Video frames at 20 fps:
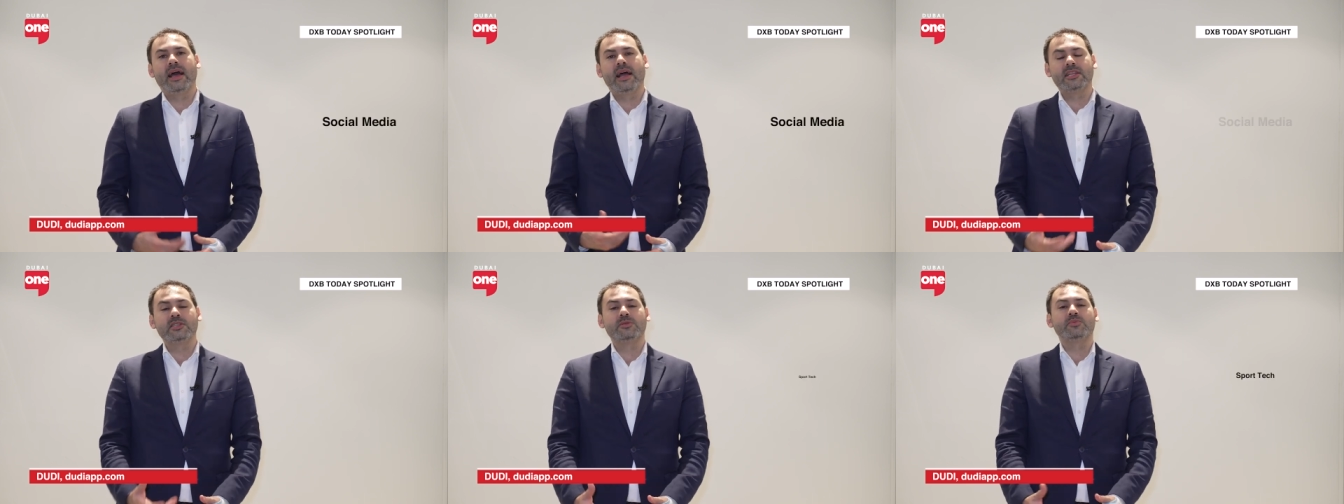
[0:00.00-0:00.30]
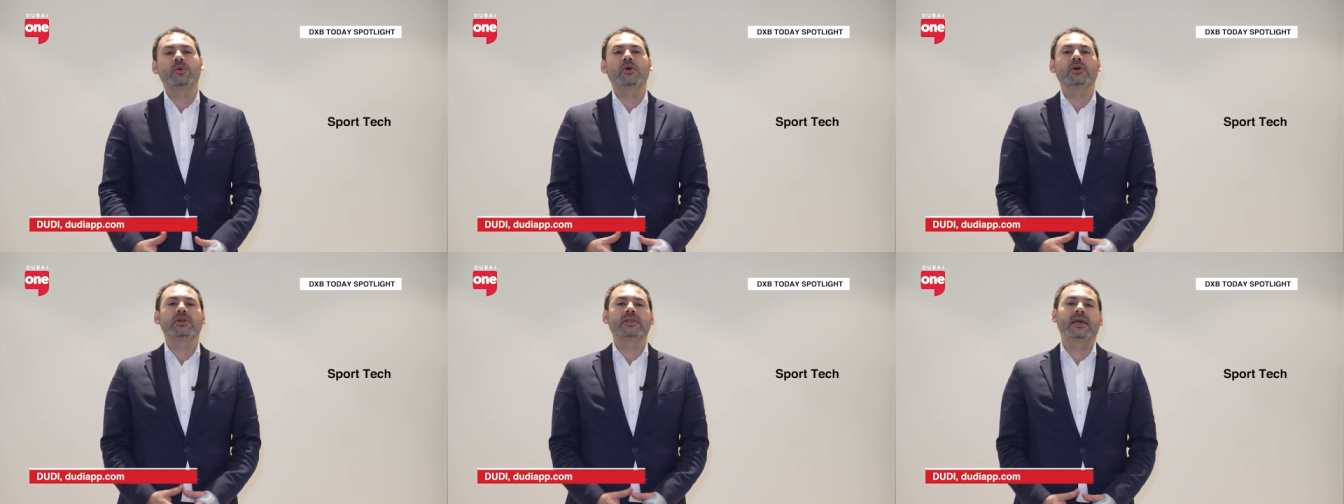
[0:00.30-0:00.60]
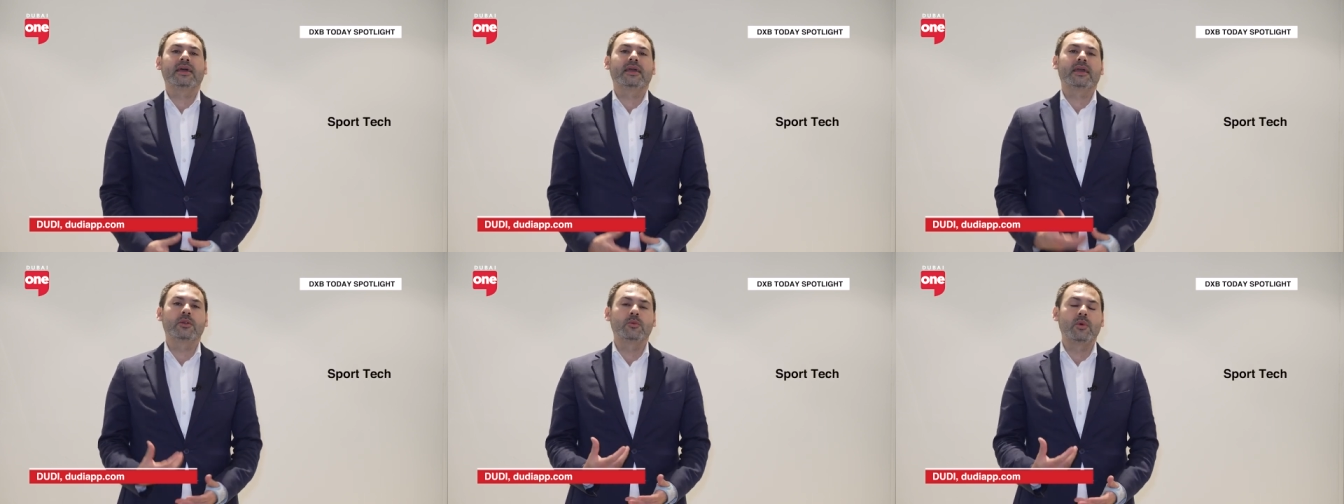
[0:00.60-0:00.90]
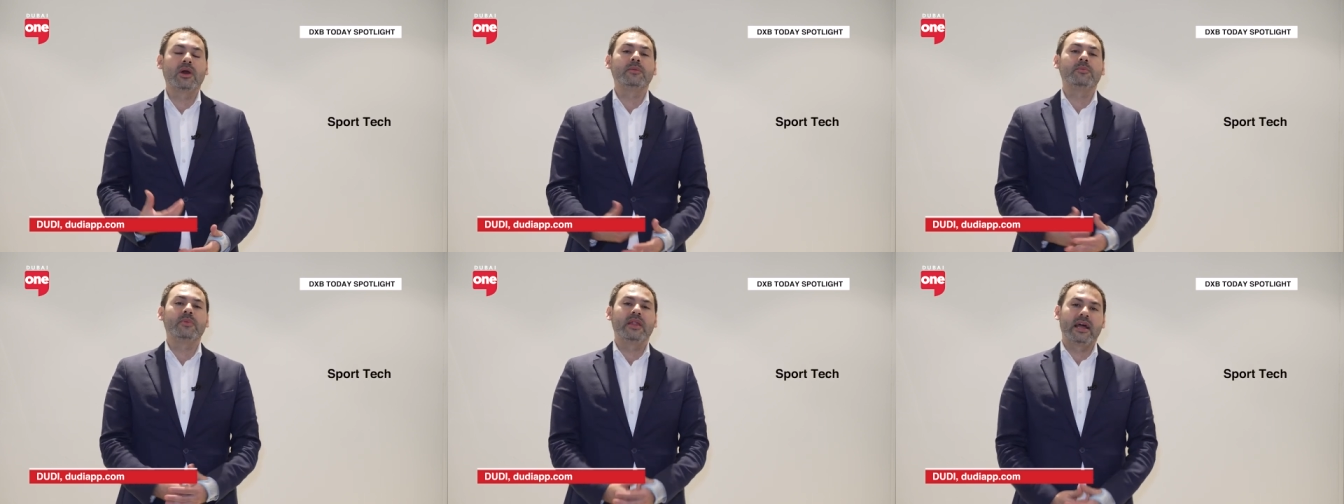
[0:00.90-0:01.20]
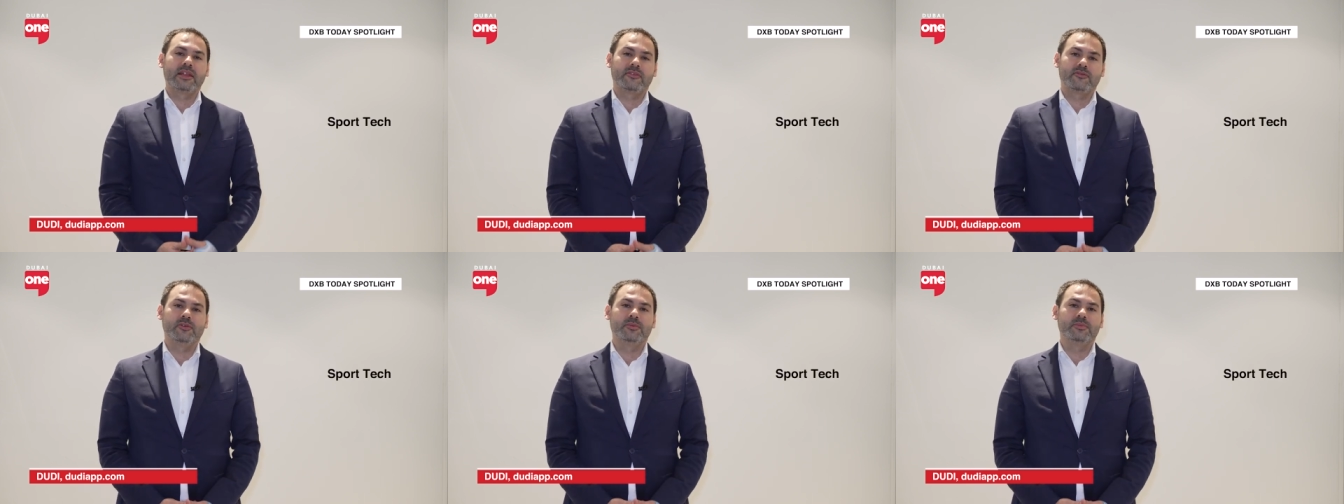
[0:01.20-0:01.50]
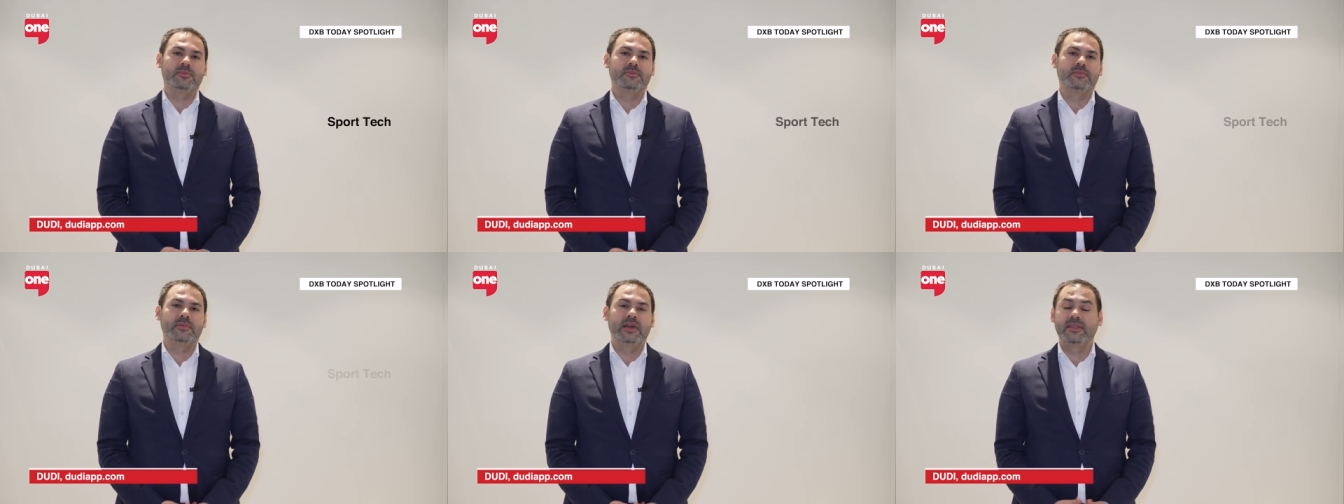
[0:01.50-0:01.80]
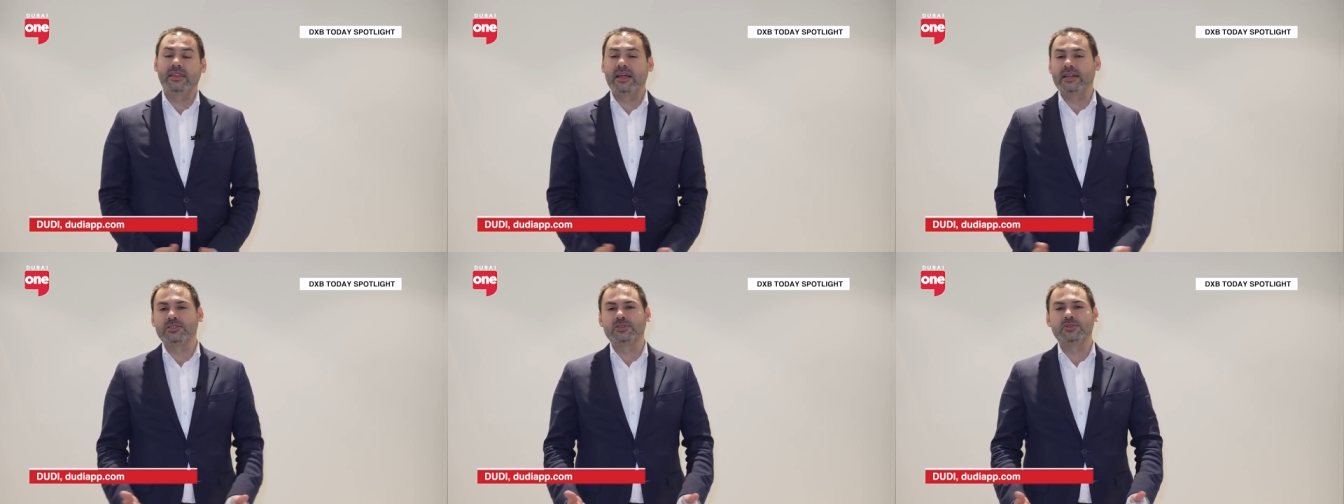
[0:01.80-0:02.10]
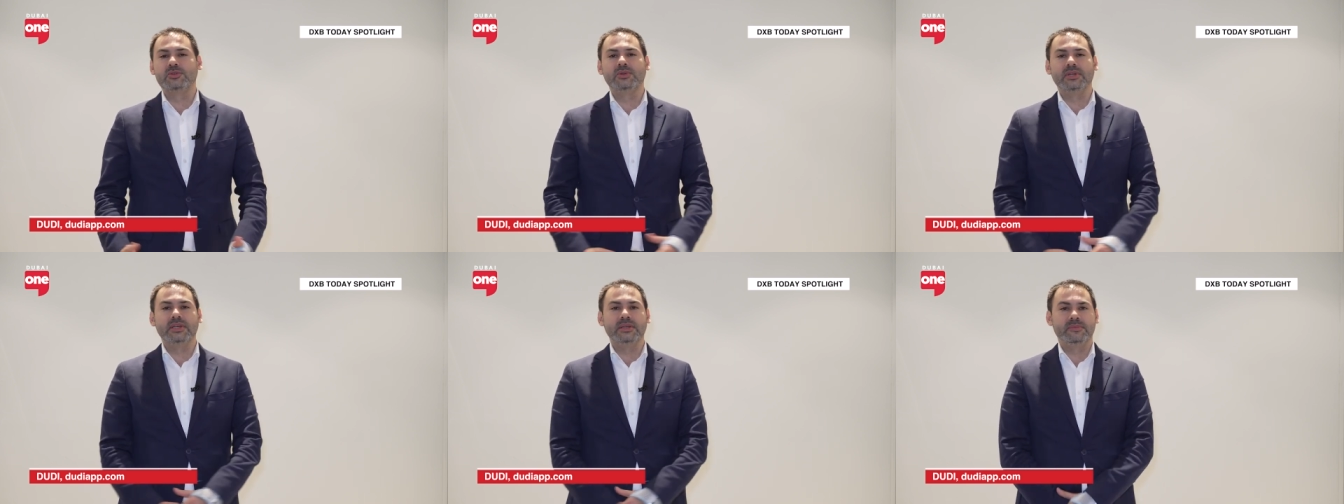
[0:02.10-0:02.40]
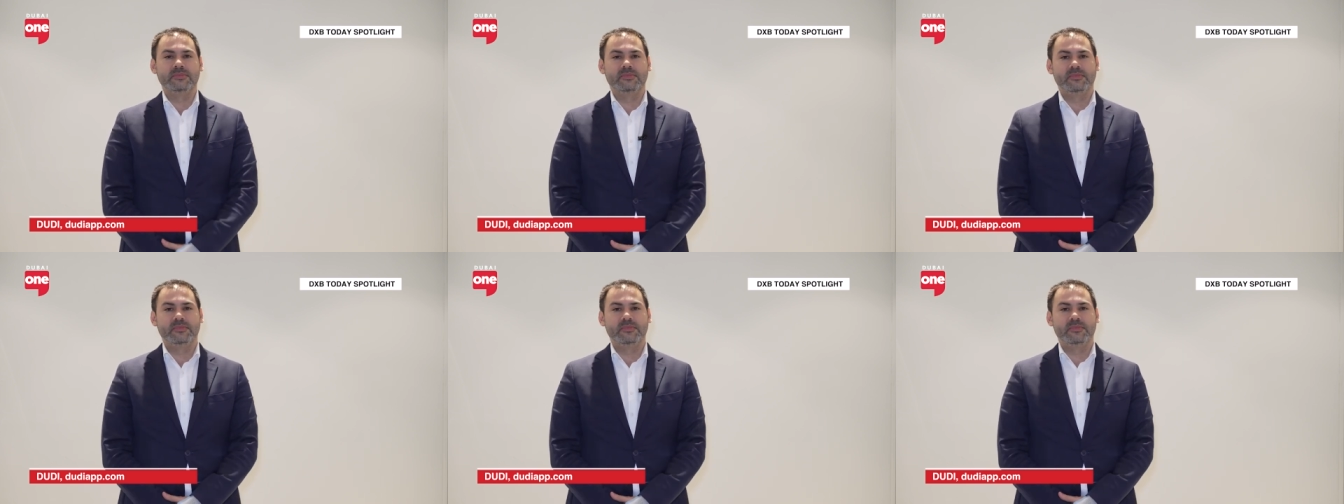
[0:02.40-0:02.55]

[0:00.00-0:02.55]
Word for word: and SportTech in one platform, and that's DUDI.